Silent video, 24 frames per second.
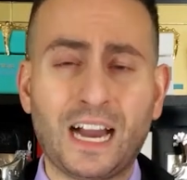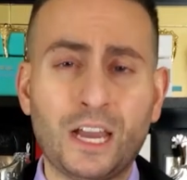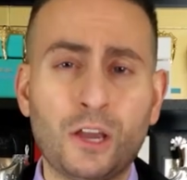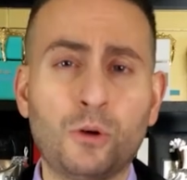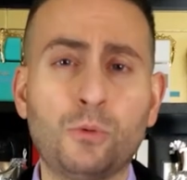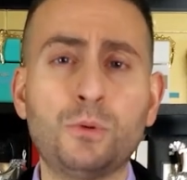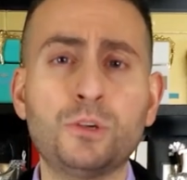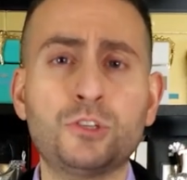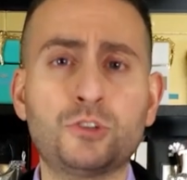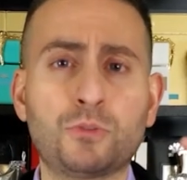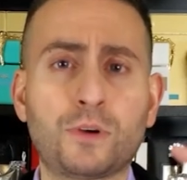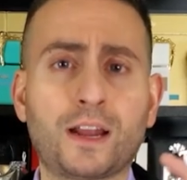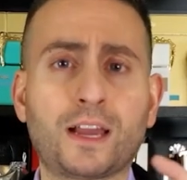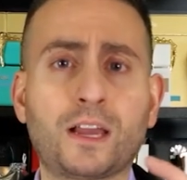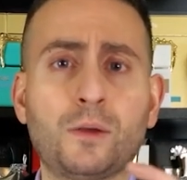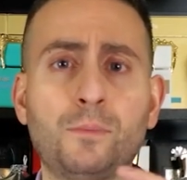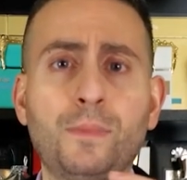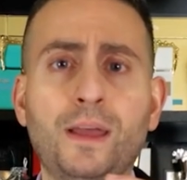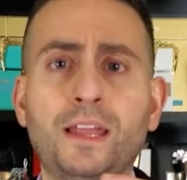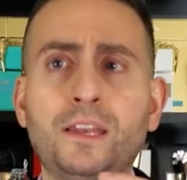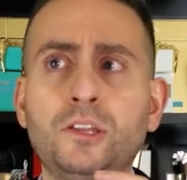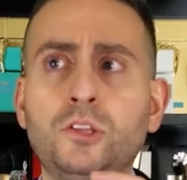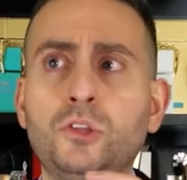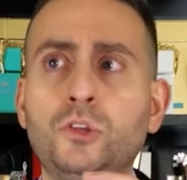I always
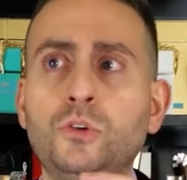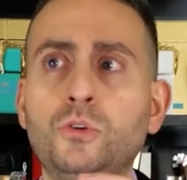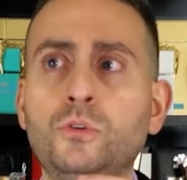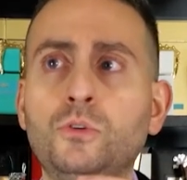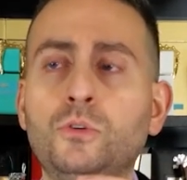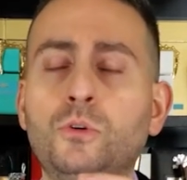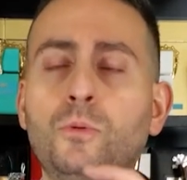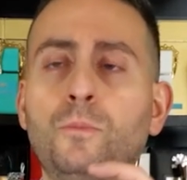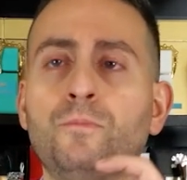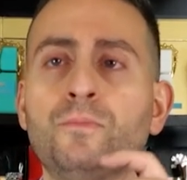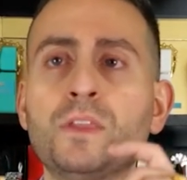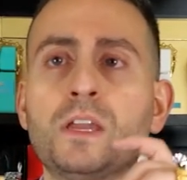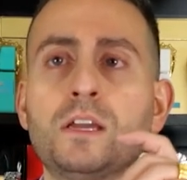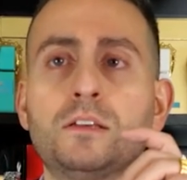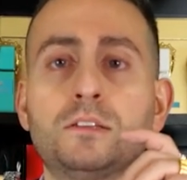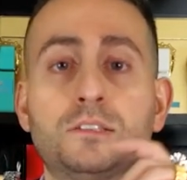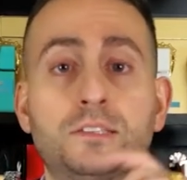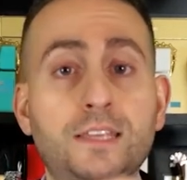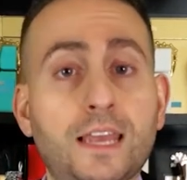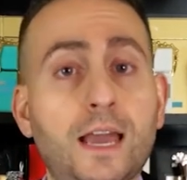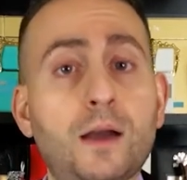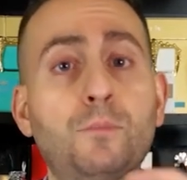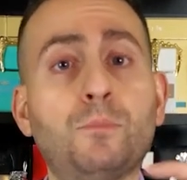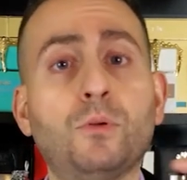recommend you
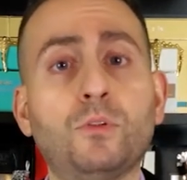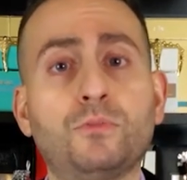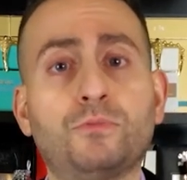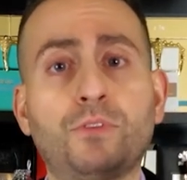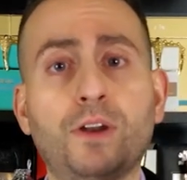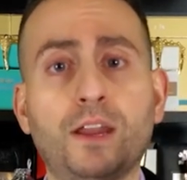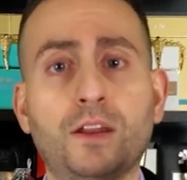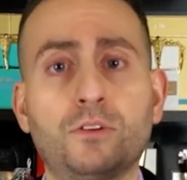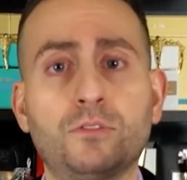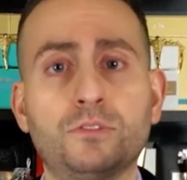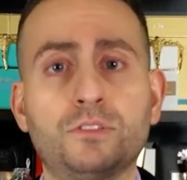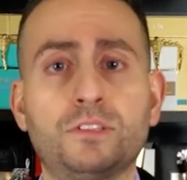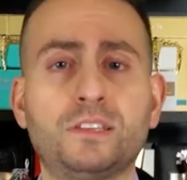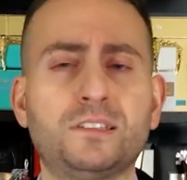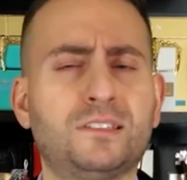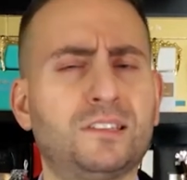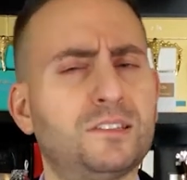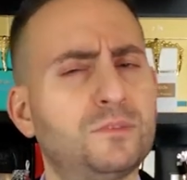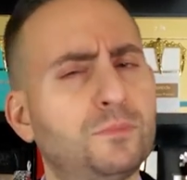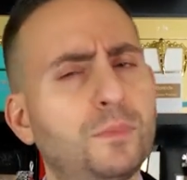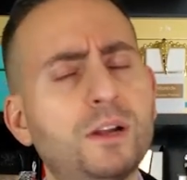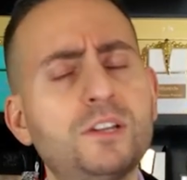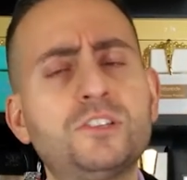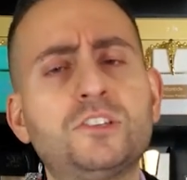sample fragrances
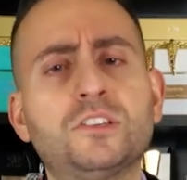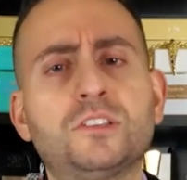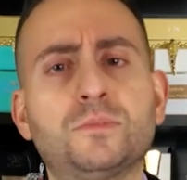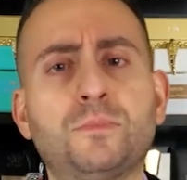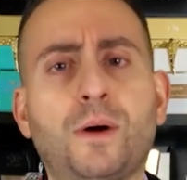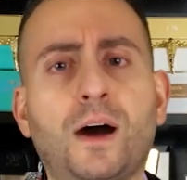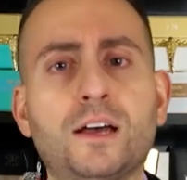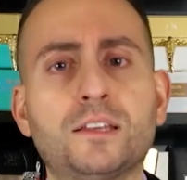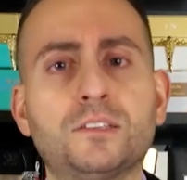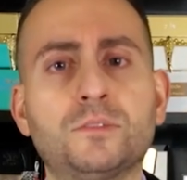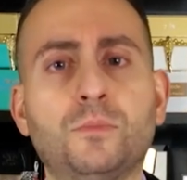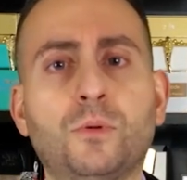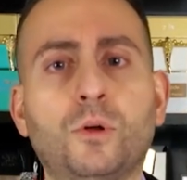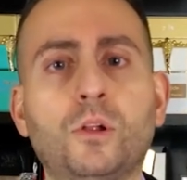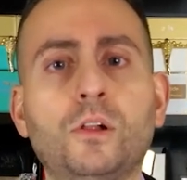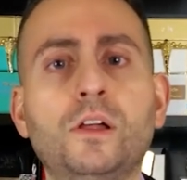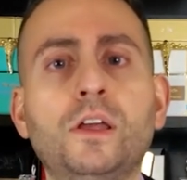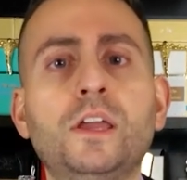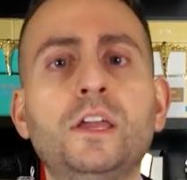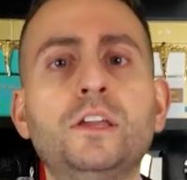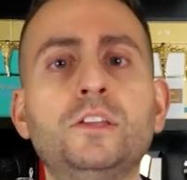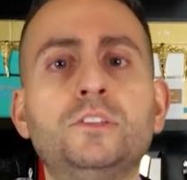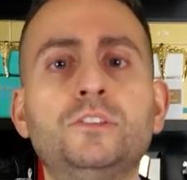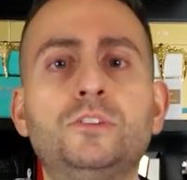as much as possible
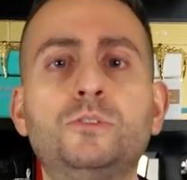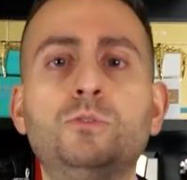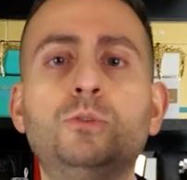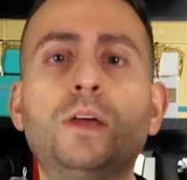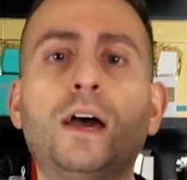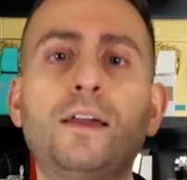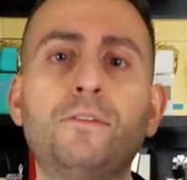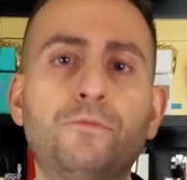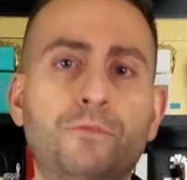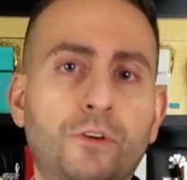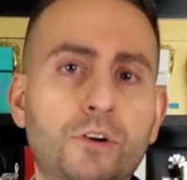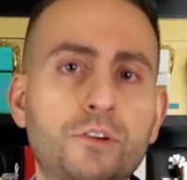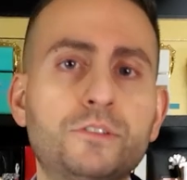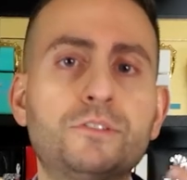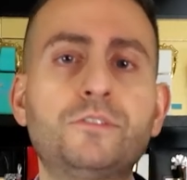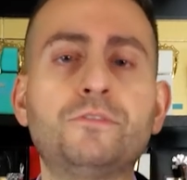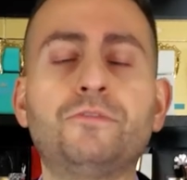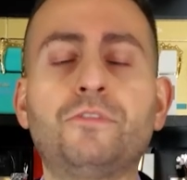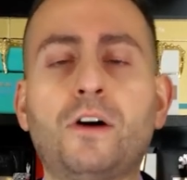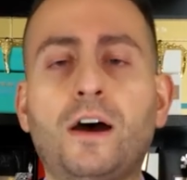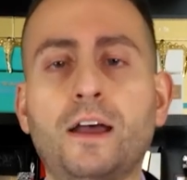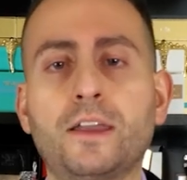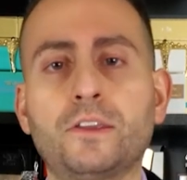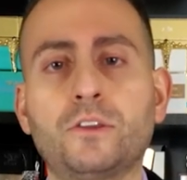to
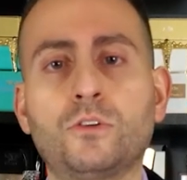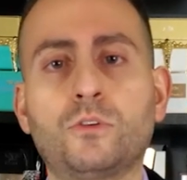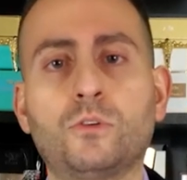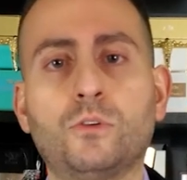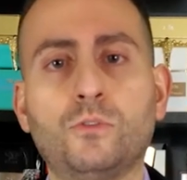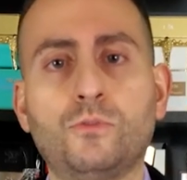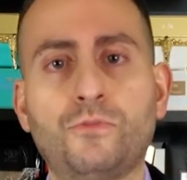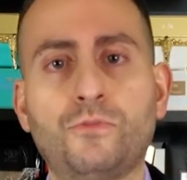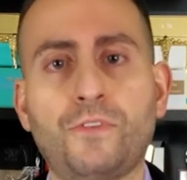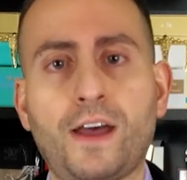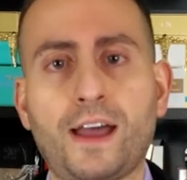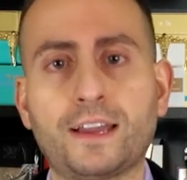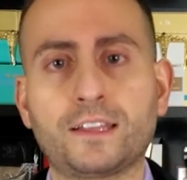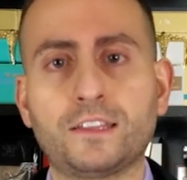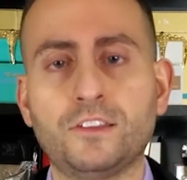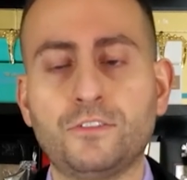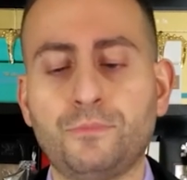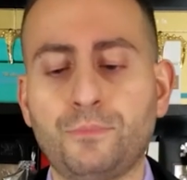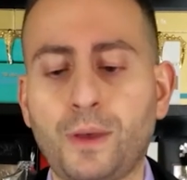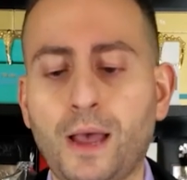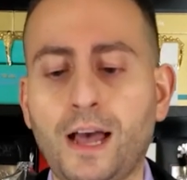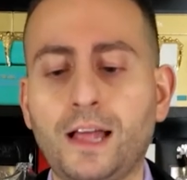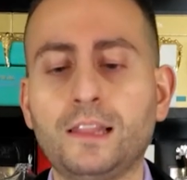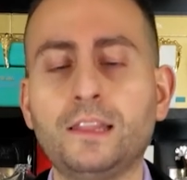diversify your olfactive
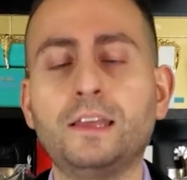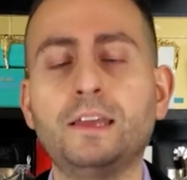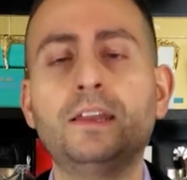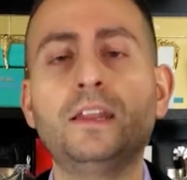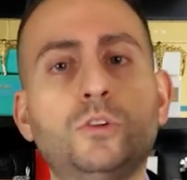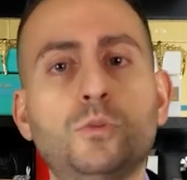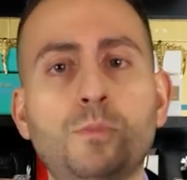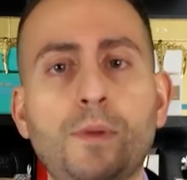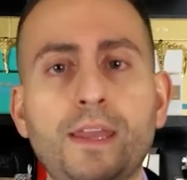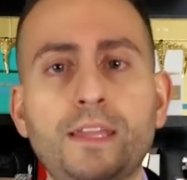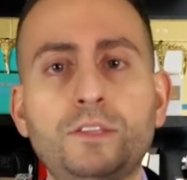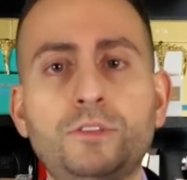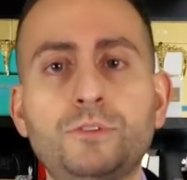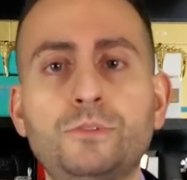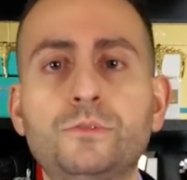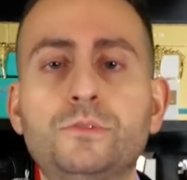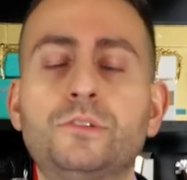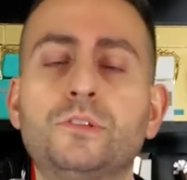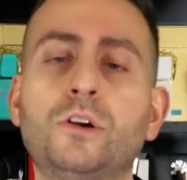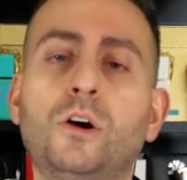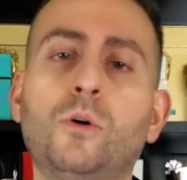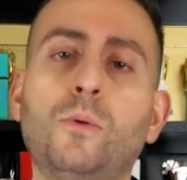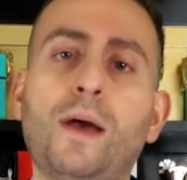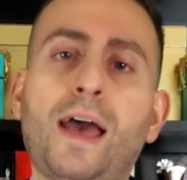palate, you may do
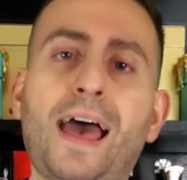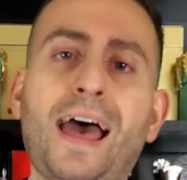so